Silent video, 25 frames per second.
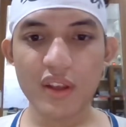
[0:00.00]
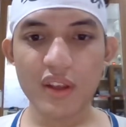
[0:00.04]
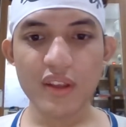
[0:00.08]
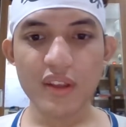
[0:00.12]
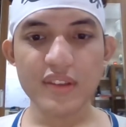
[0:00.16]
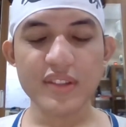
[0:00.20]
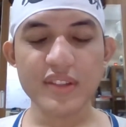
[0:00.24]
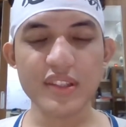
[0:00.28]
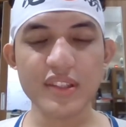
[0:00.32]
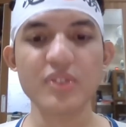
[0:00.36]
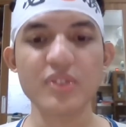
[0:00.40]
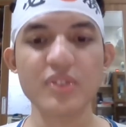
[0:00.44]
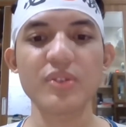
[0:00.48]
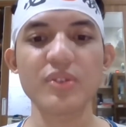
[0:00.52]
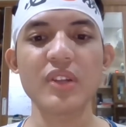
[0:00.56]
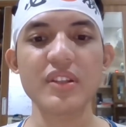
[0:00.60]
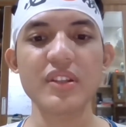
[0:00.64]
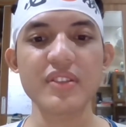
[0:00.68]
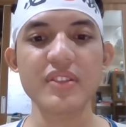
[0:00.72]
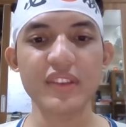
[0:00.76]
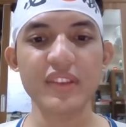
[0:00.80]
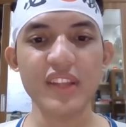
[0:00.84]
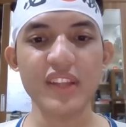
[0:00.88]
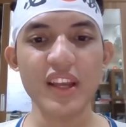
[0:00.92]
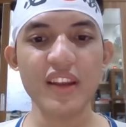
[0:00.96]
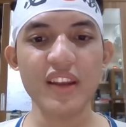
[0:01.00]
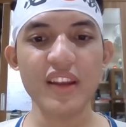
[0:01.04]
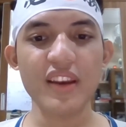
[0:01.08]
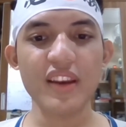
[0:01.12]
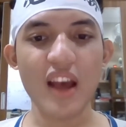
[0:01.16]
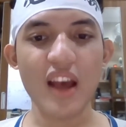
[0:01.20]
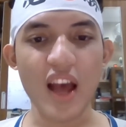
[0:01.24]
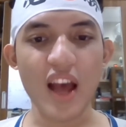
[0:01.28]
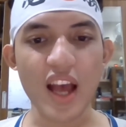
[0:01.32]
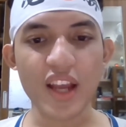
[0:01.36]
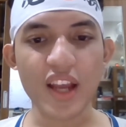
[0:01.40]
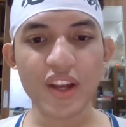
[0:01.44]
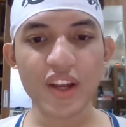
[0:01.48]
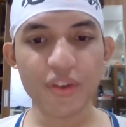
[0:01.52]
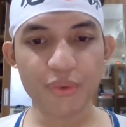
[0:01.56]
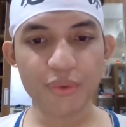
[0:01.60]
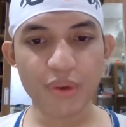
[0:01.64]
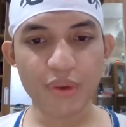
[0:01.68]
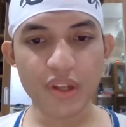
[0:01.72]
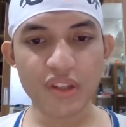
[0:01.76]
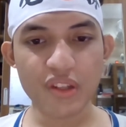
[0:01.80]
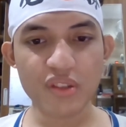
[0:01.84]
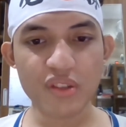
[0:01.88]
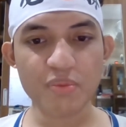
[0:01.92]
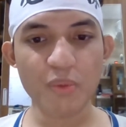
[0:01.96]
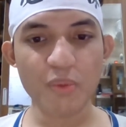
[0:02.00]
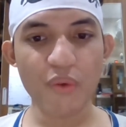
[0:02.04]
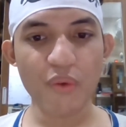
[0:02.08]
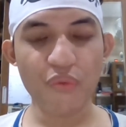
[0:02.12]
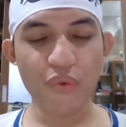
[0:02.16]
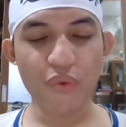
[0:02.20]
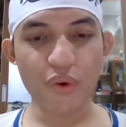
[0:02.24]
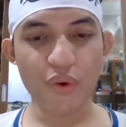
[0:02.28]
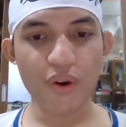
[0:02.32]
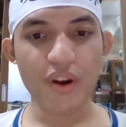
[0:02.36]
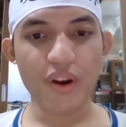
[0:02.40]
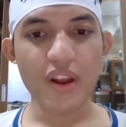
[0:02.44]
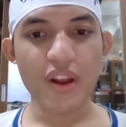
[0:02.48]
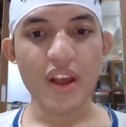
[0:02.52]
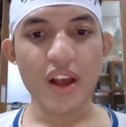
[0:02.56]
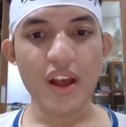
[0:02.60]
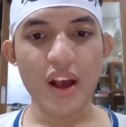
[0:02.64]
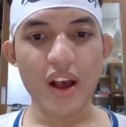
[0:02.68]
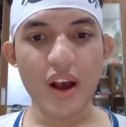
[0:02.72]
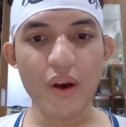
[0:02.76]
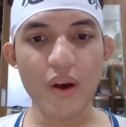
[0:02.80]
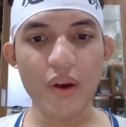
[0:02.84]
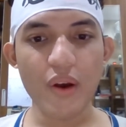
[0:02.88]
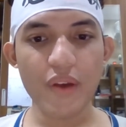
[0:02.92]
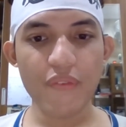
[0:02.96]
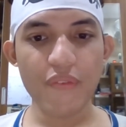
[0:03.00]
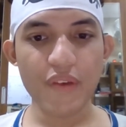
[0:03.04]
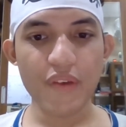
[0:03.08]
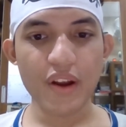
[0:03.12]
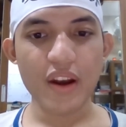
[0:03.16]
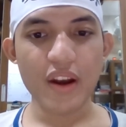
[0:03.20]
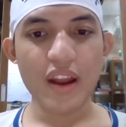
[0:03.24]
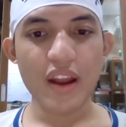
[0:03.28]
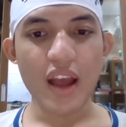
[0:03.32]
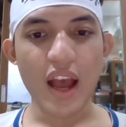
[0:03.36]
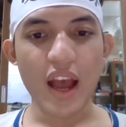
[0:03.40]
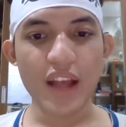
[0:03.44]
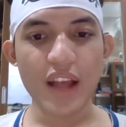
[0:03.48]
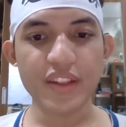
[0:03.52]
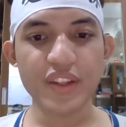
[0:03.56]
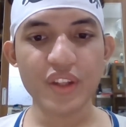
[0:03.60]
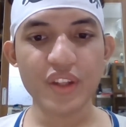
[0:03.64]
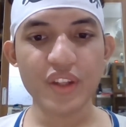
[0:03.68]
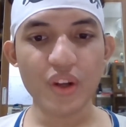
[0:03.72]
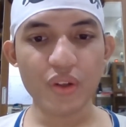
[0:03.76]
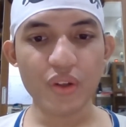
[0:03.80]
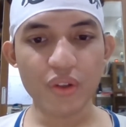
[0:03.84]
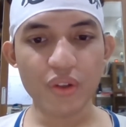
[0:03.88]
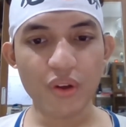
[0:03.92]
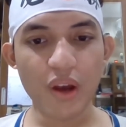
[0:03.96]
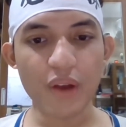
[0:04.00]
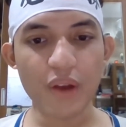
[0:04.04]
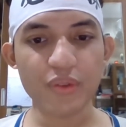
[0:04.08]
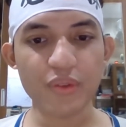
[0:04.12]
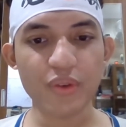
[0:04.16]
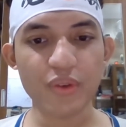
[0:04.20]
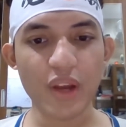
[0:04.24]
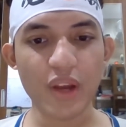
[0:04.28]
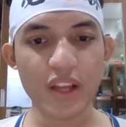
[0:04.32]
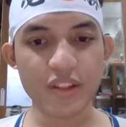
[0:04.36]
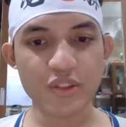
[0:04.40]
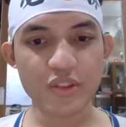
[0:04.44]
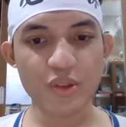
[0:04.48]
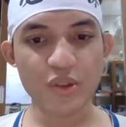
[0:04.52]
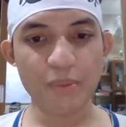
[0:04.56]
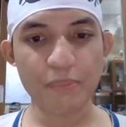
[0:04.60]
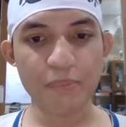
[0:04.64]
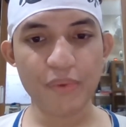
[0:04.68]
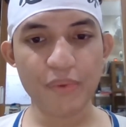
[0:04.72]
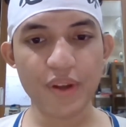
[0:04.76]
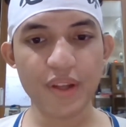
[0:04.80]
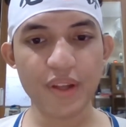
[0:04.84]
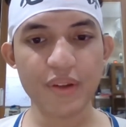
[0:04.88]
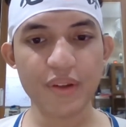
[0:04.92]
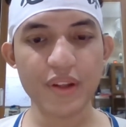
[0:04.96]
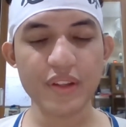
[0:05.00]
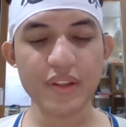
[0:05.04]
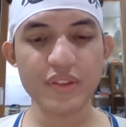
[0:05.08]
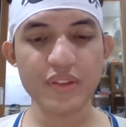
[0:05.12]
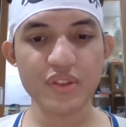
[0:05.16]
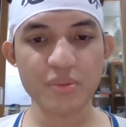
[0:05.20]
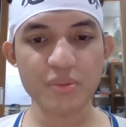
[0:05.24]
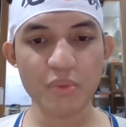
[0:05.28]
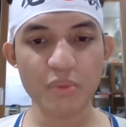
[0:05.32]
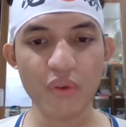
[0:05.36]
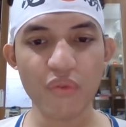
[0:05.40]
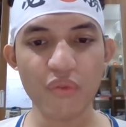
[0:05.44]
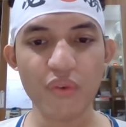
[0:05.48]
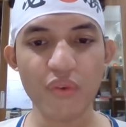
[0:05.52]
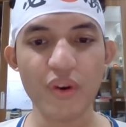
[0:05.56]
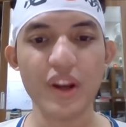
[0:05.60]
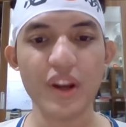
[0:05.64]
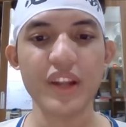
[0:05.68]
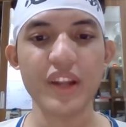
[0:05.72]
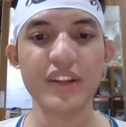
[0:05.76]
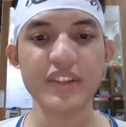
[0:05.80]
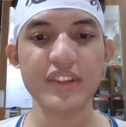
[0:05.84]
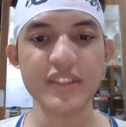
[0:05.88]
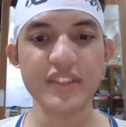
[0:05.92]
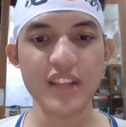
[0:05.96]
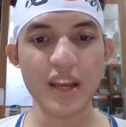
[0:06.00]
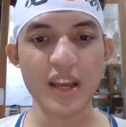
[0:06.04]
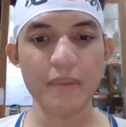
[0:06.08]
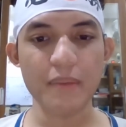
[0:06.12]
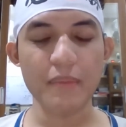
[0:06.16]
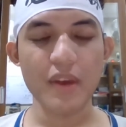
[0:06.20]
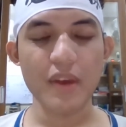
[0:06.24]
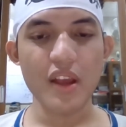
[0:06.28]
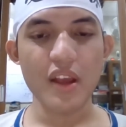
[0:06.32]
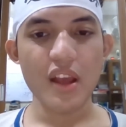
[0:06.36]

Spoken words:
Since 2010, I got Gran Turismo 4. However, I did not know how to actually play Gran Turismo 4 at the time.